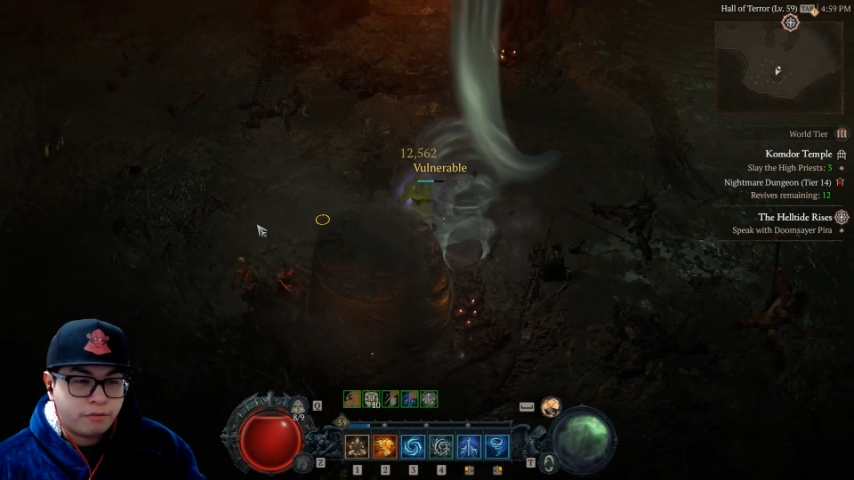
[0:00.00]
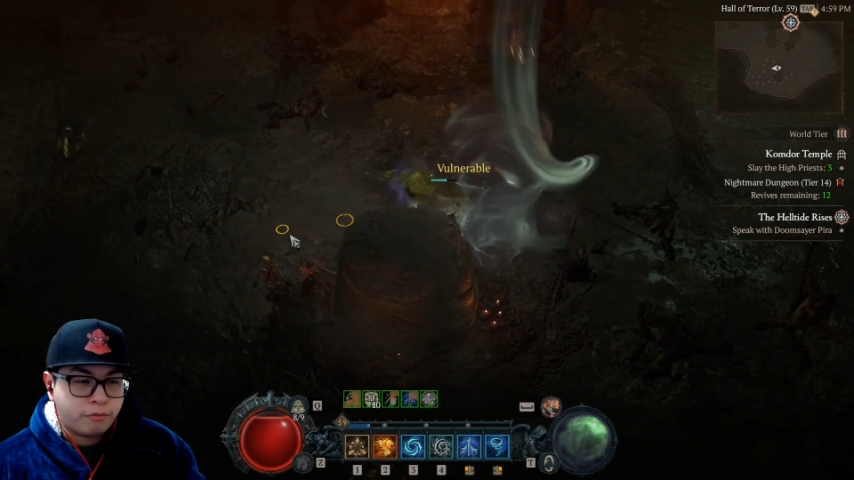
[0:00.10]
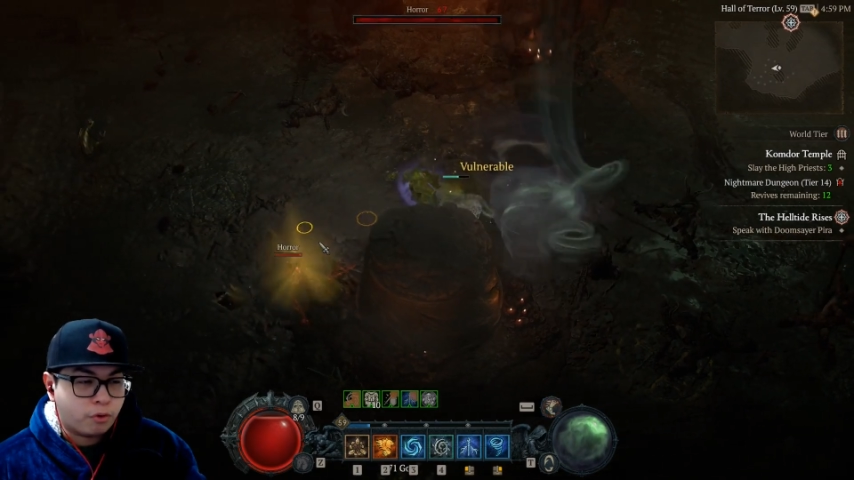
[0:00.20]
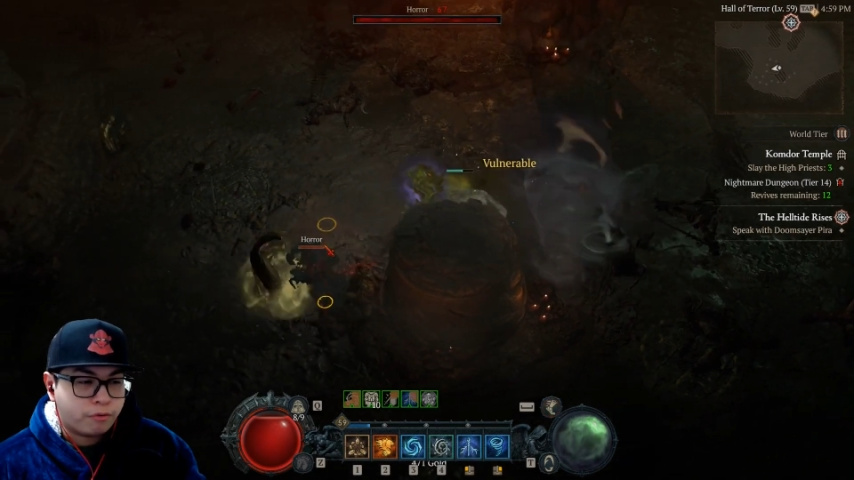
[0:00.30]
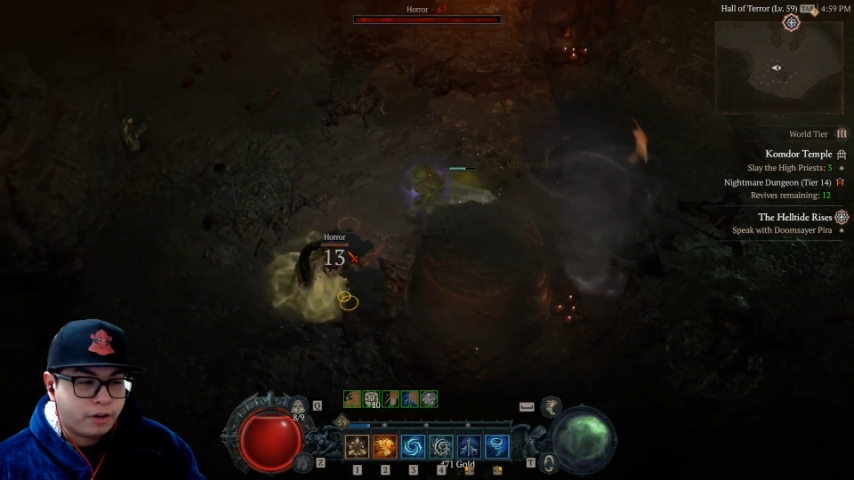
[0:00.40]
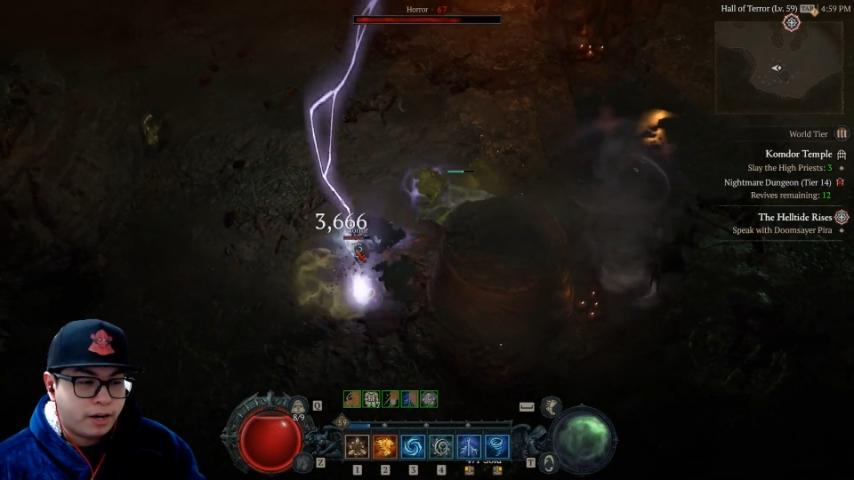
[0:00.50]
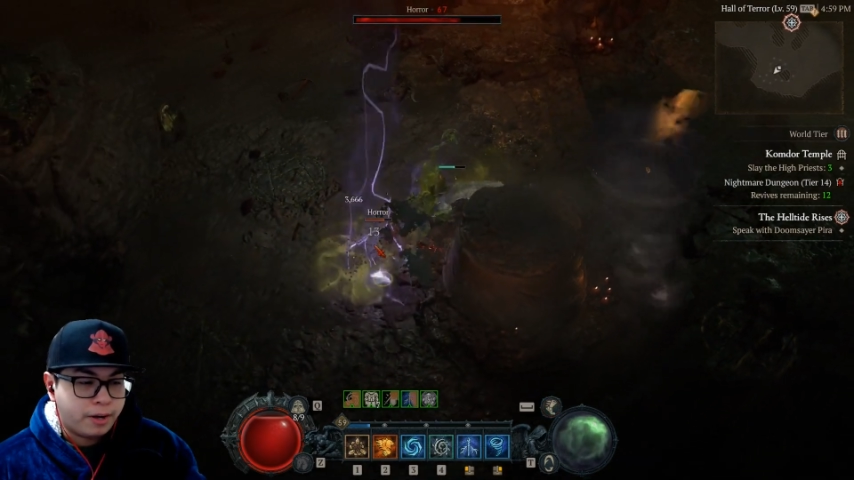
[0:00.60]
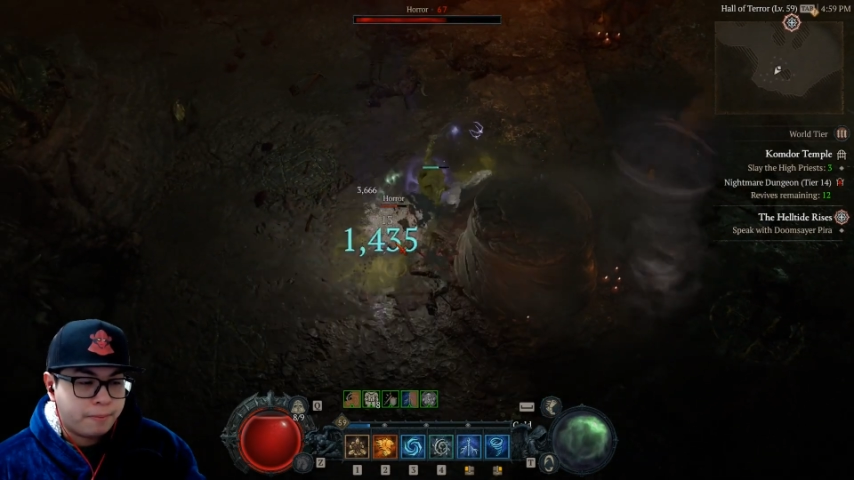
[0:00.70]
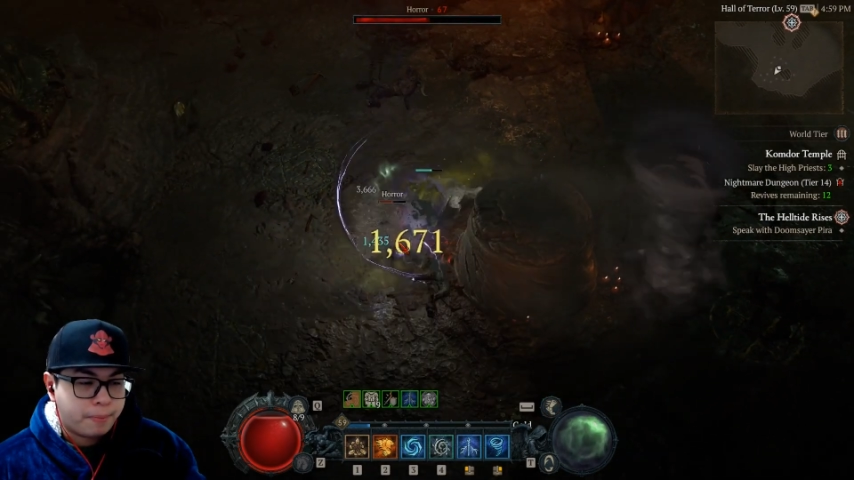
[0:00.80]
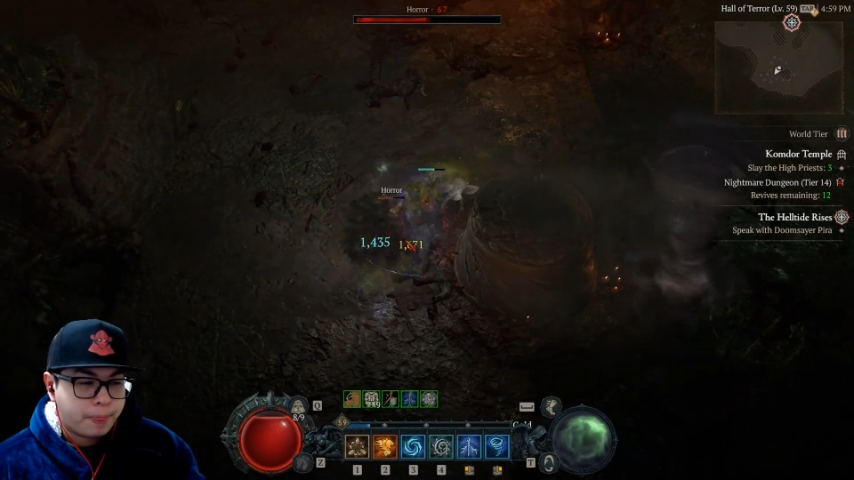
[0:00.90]
Fortify,
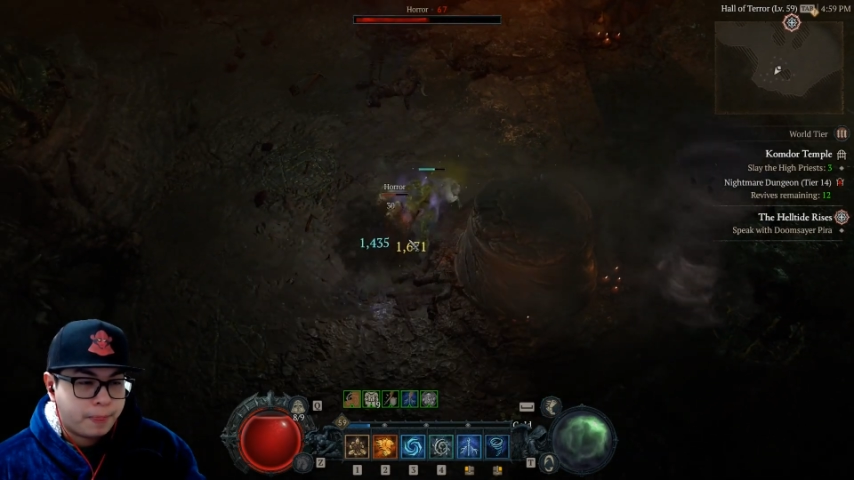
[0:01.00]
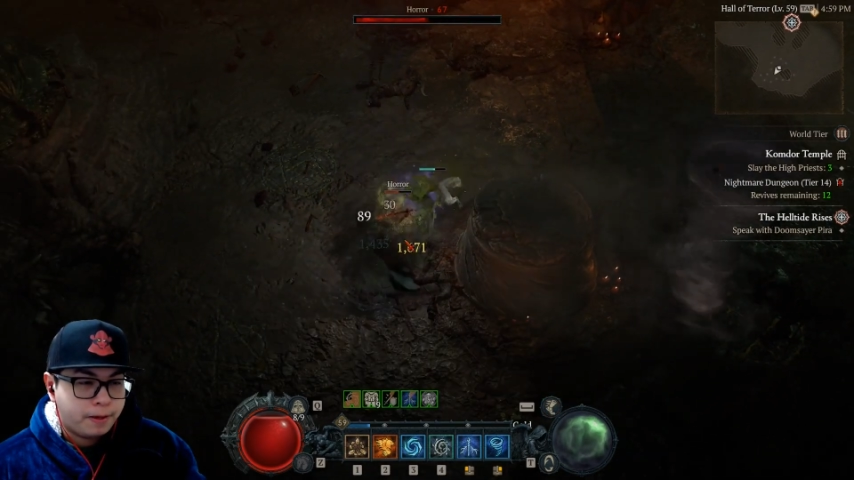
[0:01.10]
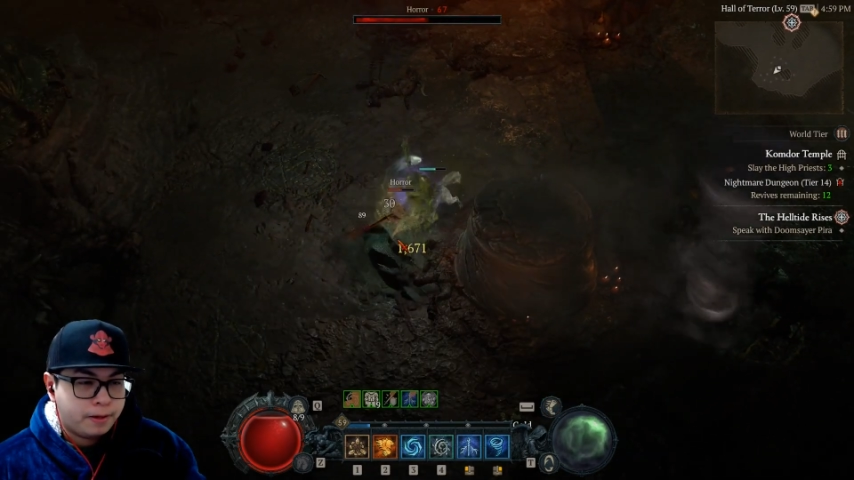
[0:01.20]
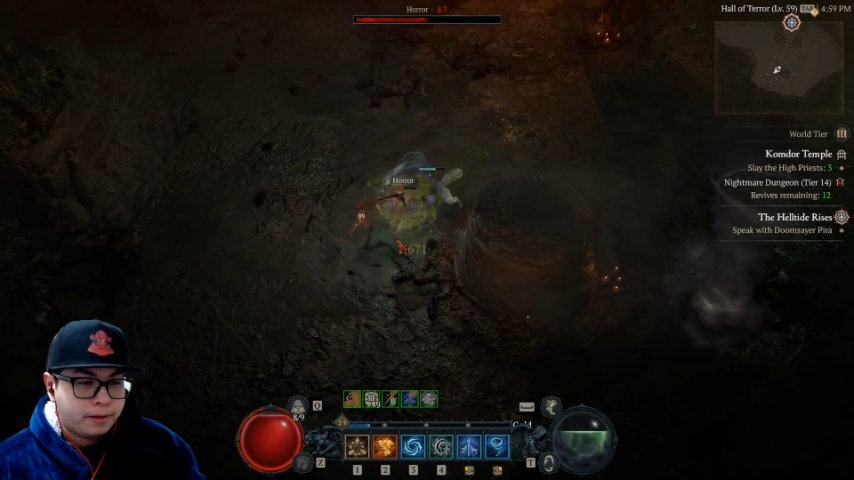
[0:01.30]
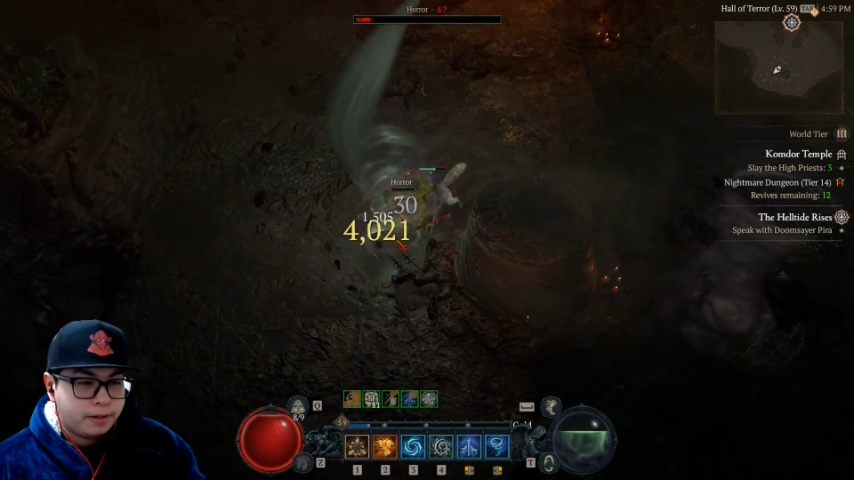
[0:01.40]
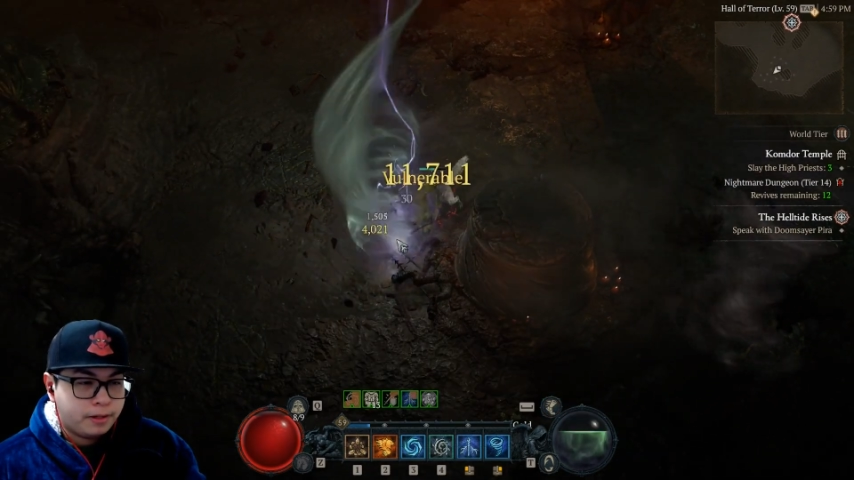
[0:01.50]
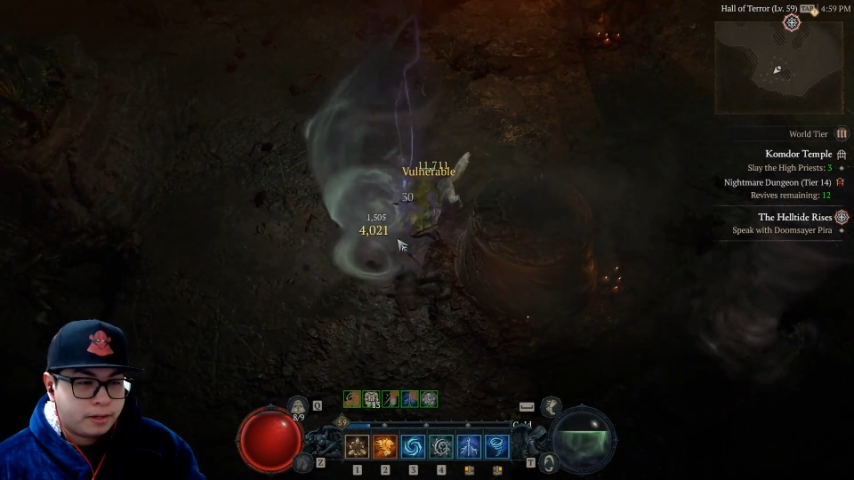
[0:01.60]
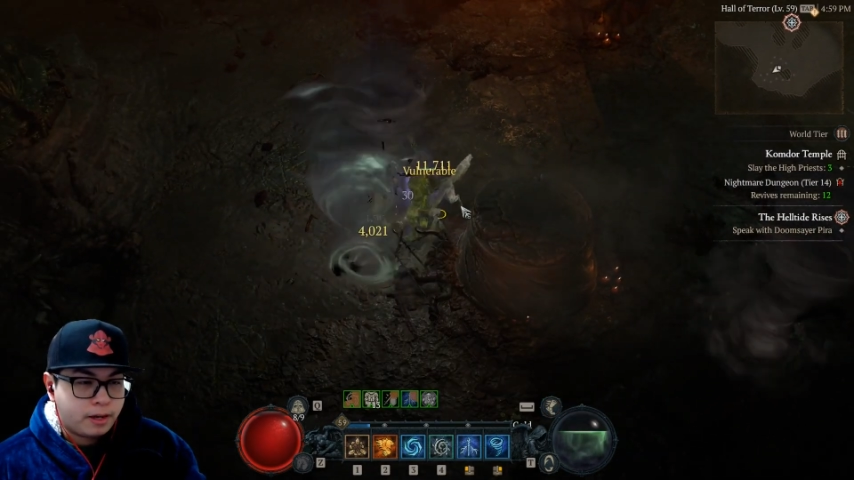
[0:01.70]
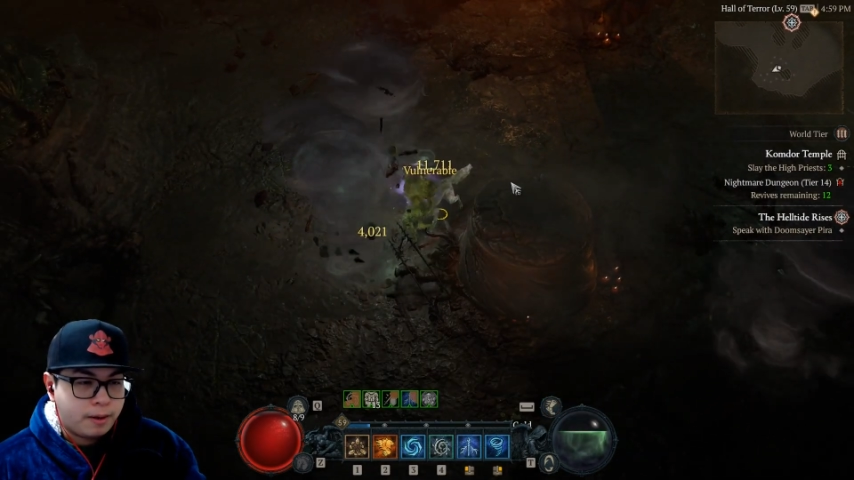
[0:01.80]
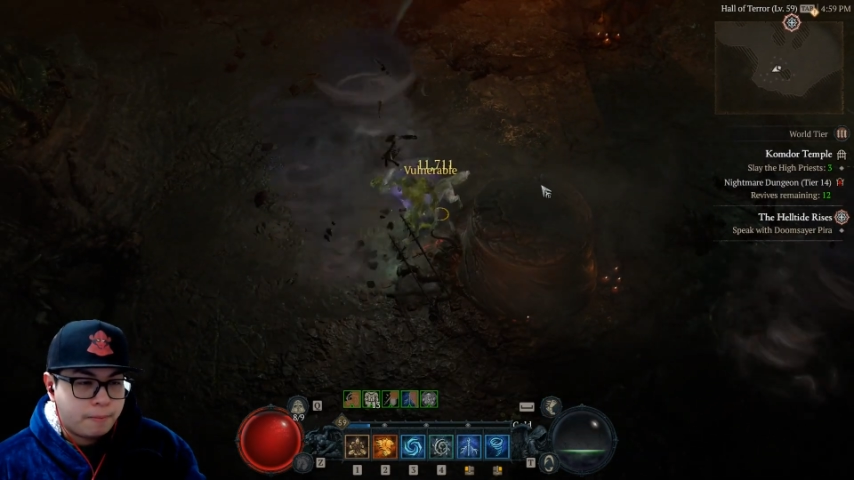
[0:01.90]

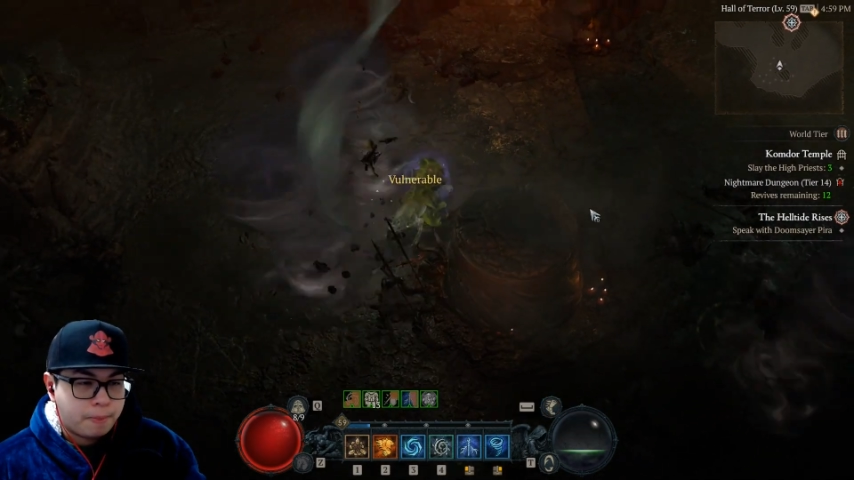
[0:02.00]
okay?